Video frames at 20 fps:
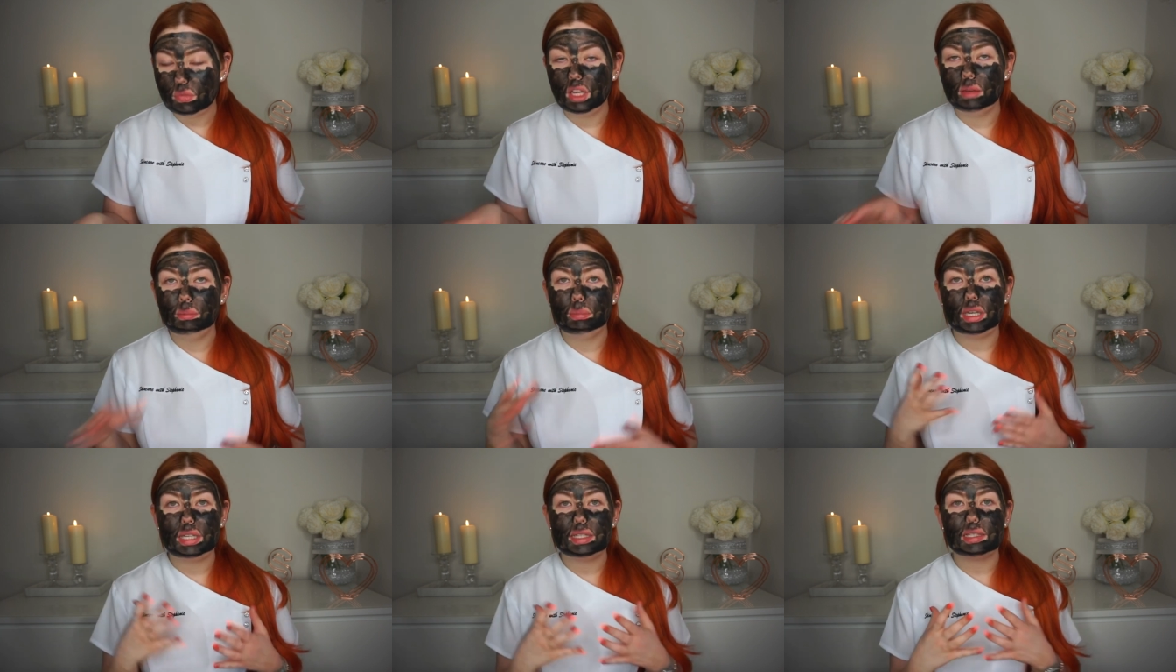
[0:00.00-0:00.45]

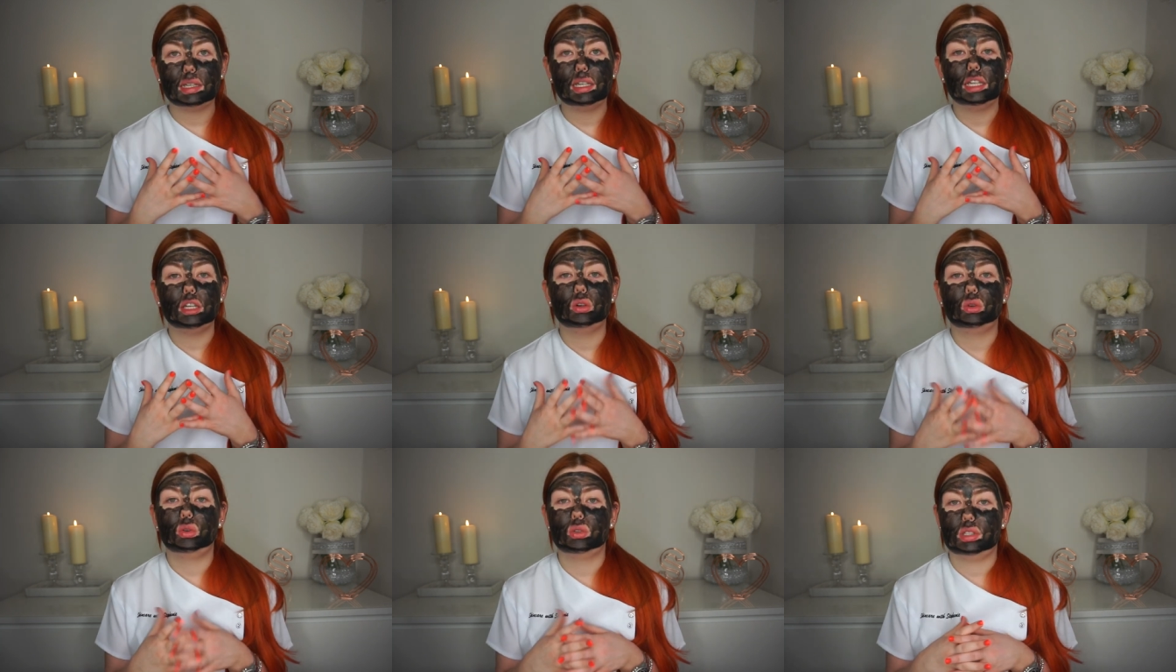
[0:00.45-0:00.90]
And
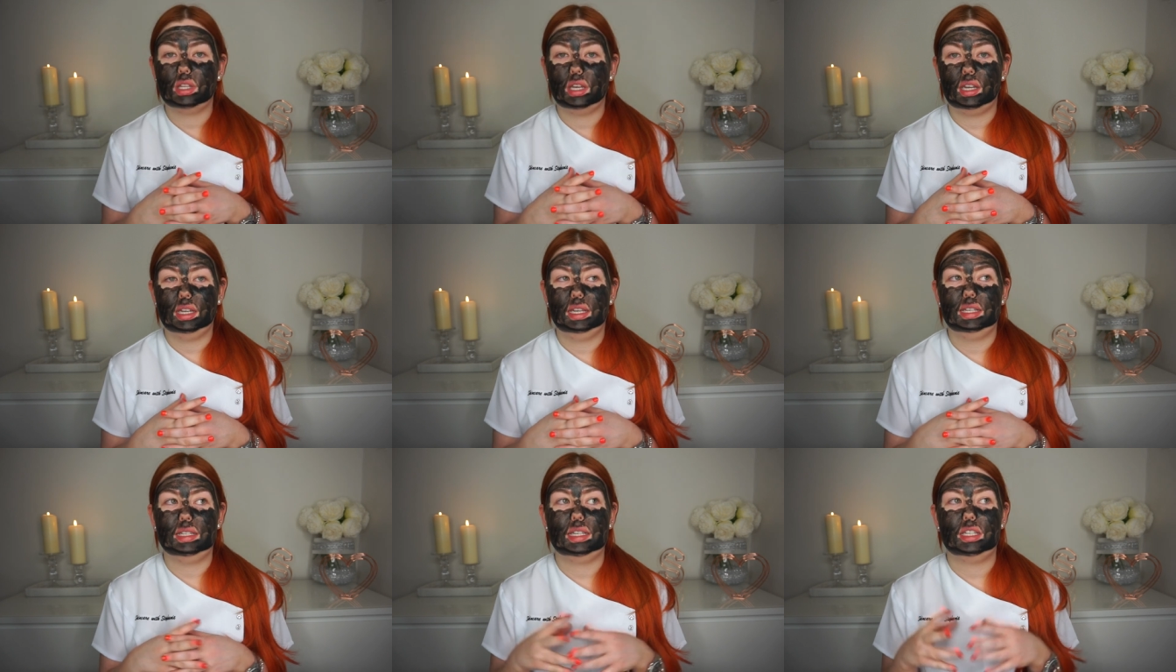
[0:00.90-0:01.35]
basically all
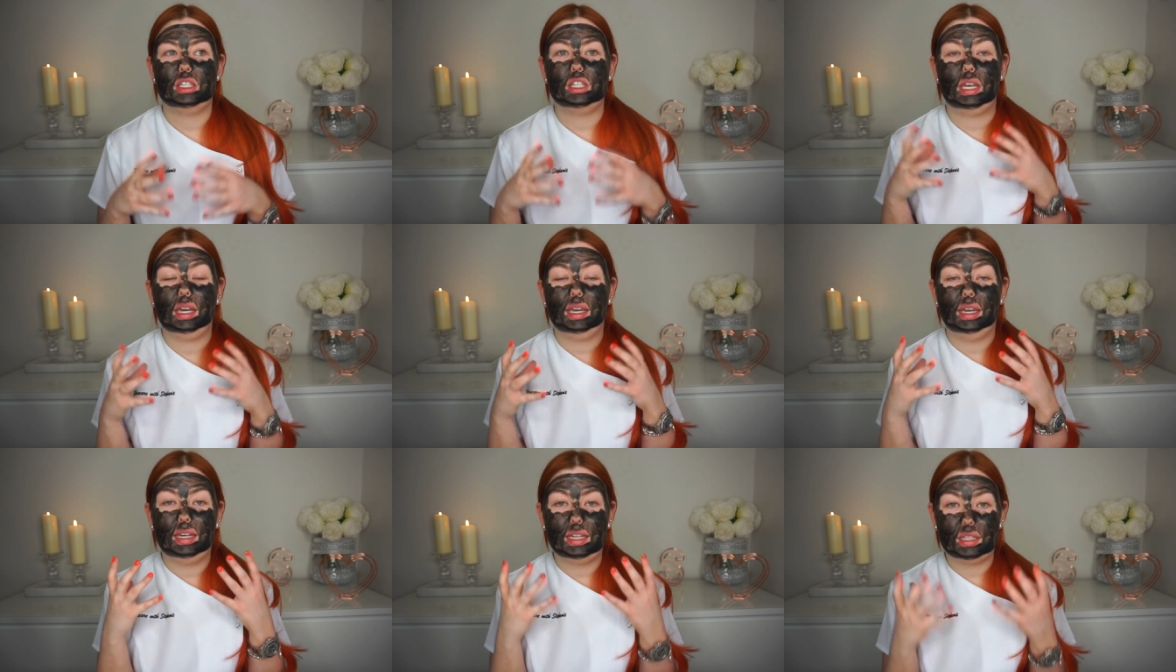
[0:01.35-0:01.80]
that is
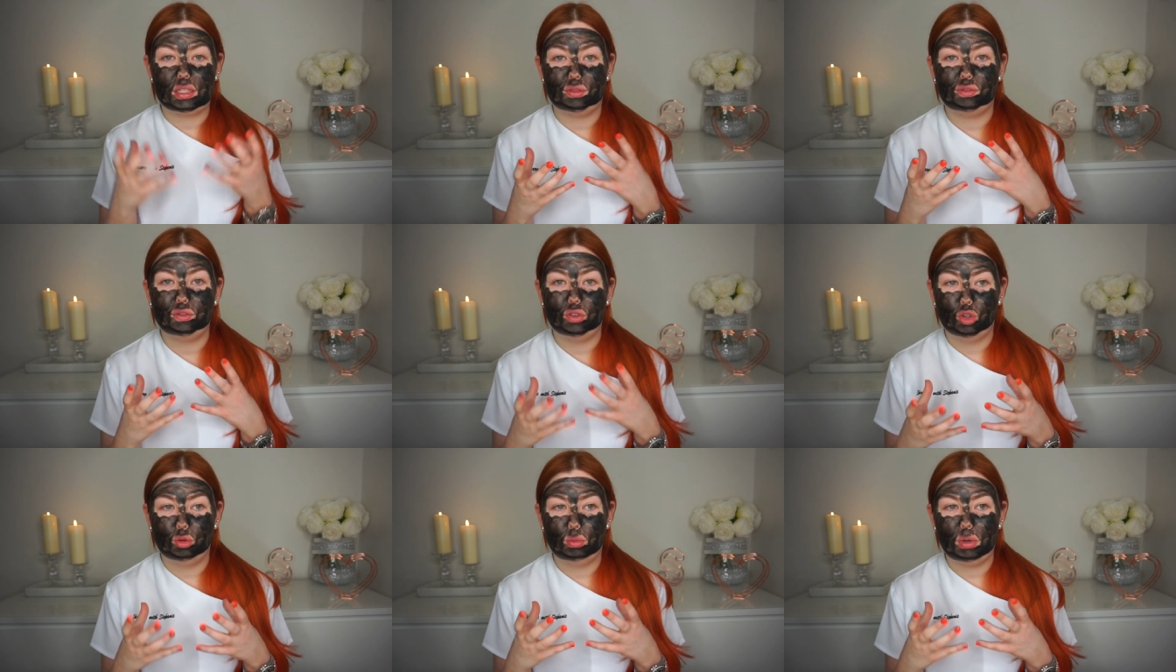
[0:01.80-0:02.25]
it is a
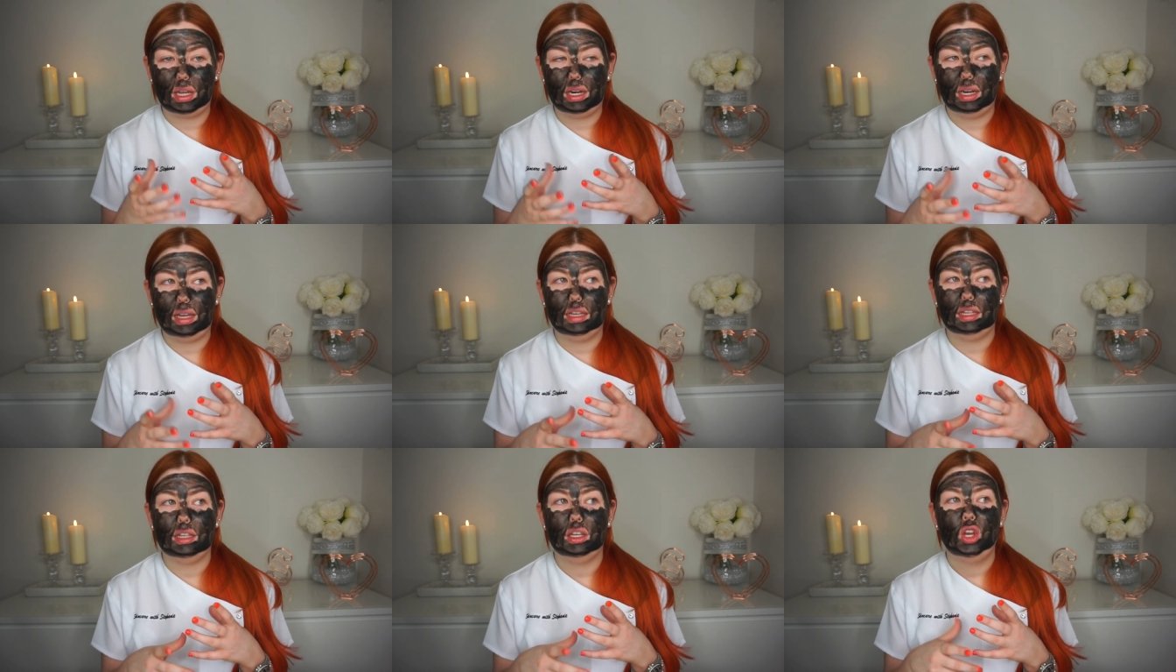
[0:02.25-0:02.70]
form of
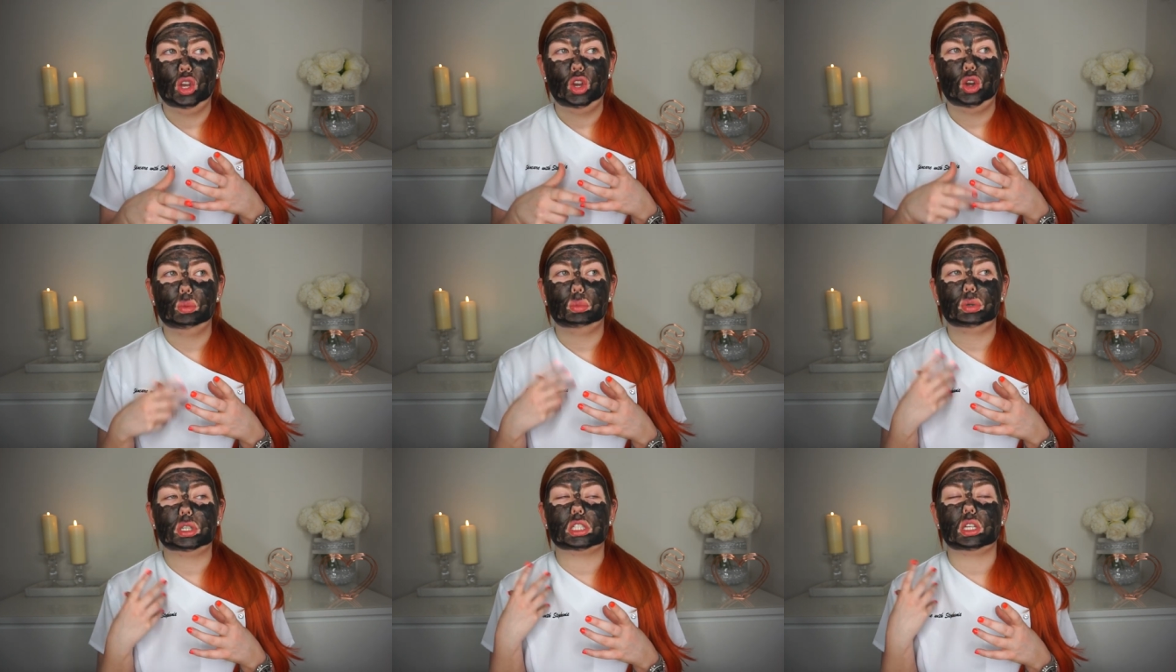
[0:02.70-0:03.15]
clay,
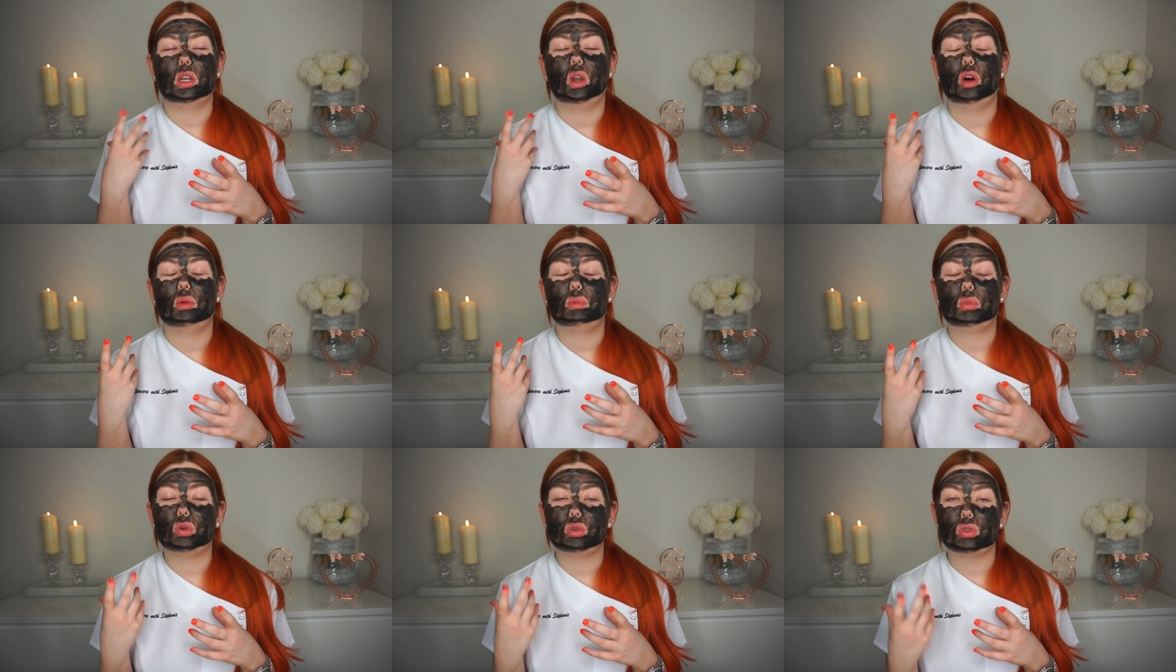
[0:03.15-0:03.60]
but it's a
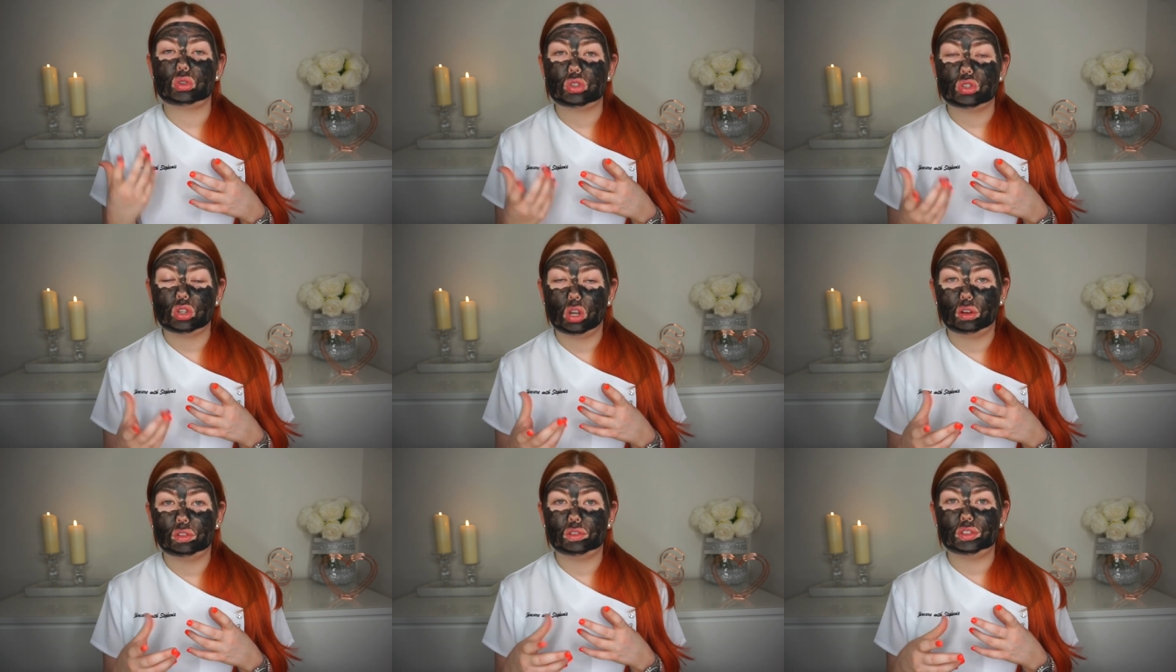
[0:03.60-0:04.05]
lot more
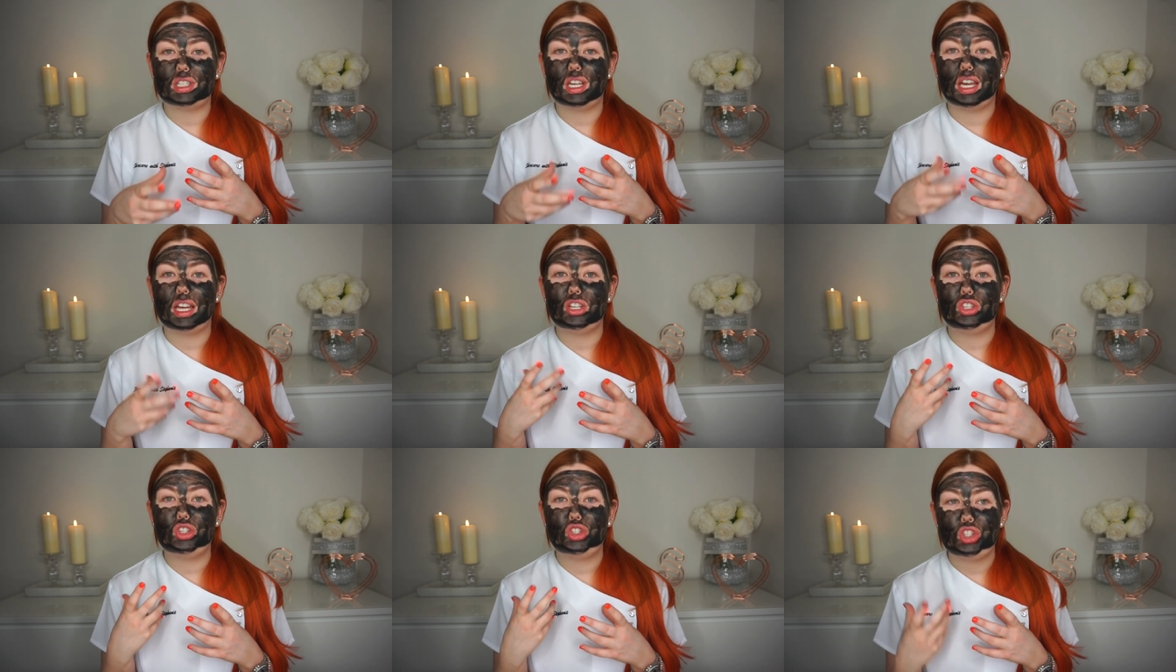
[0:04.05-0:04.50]

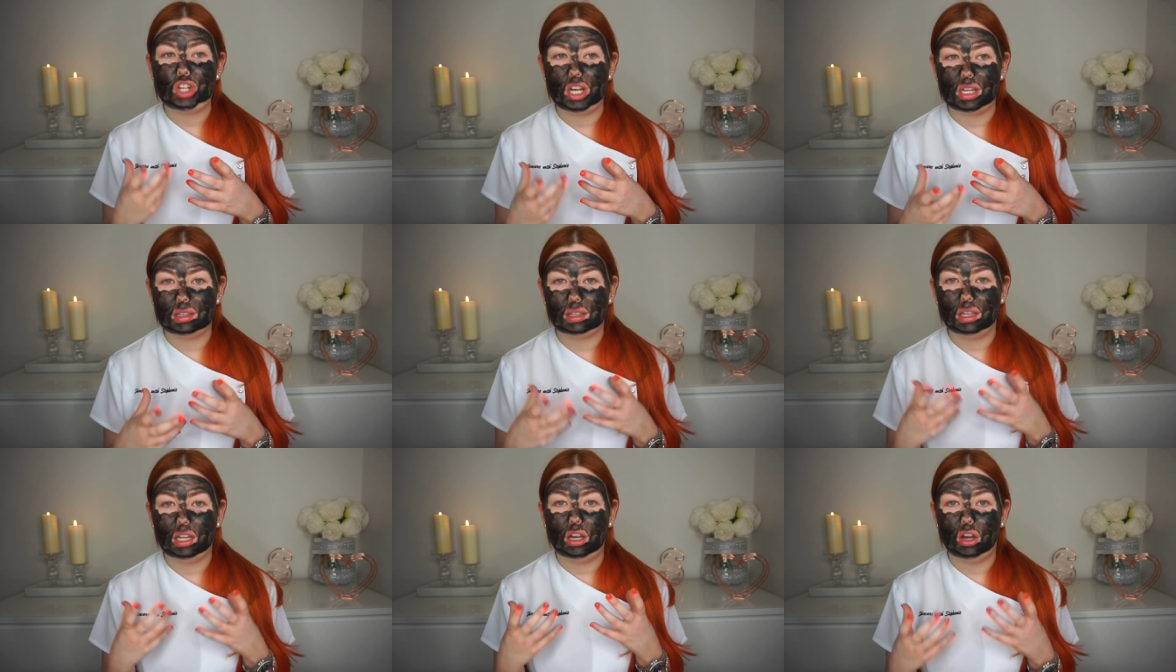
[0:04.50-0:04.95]
softer and
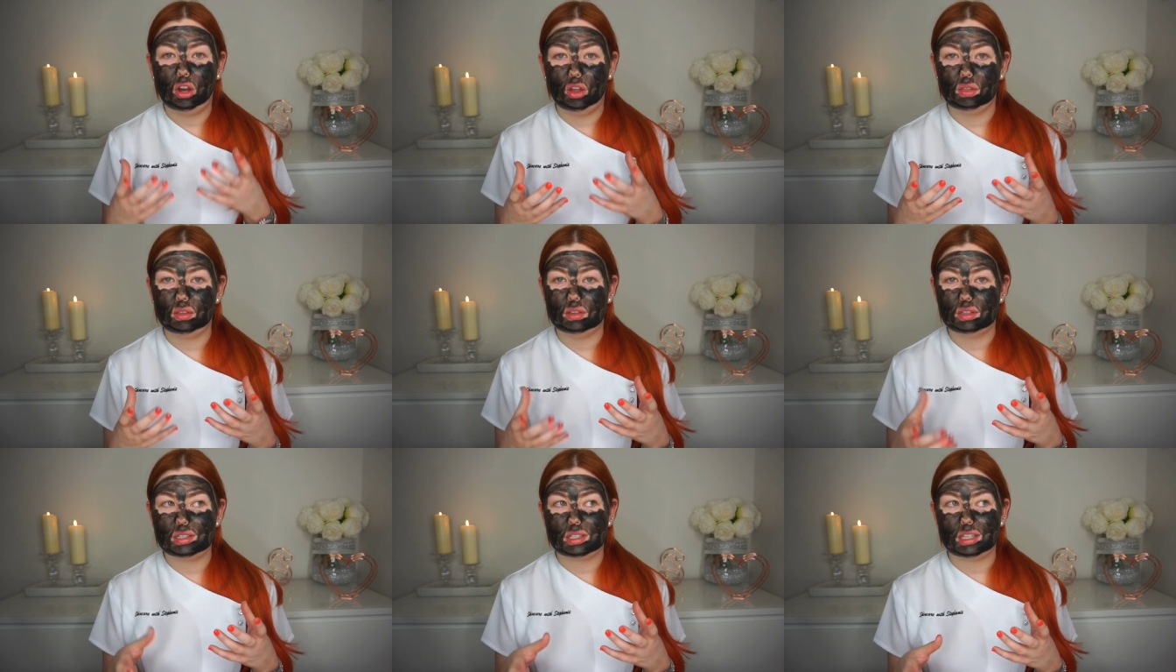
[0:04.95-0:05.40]
gentler
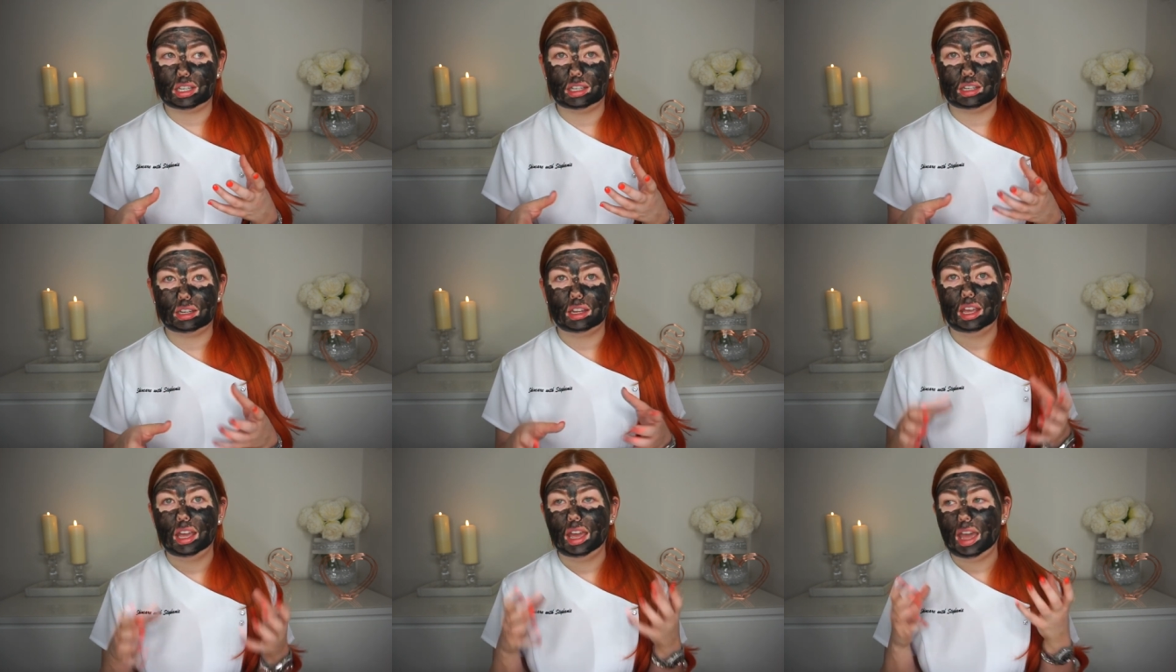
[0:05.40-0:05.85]
on the skin,